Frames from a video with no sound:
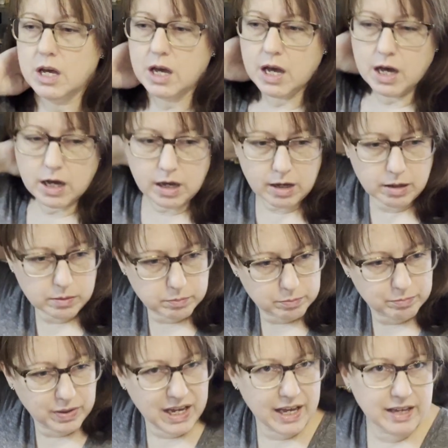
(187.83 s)

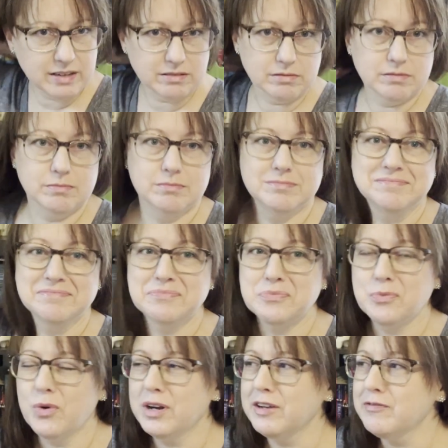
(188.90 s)
But
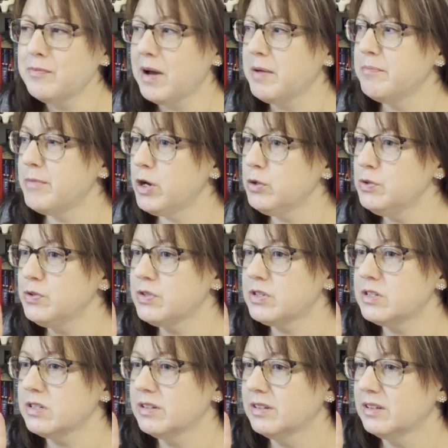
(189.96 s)
one of my
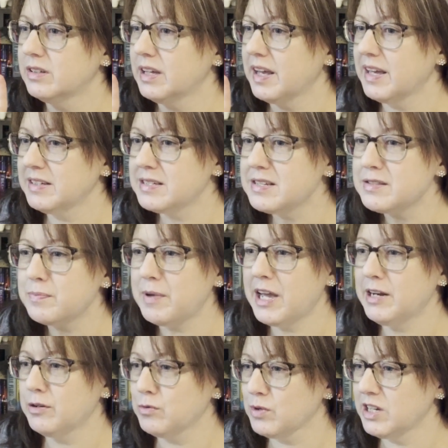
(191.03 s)
most
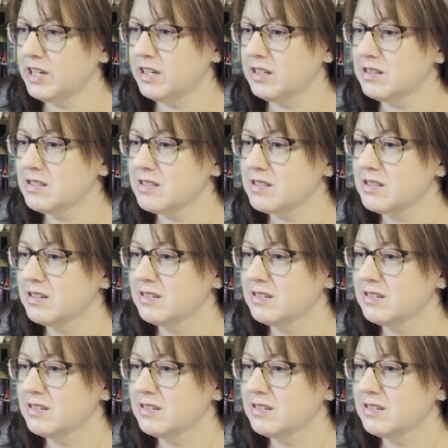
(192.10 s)
anticipated reads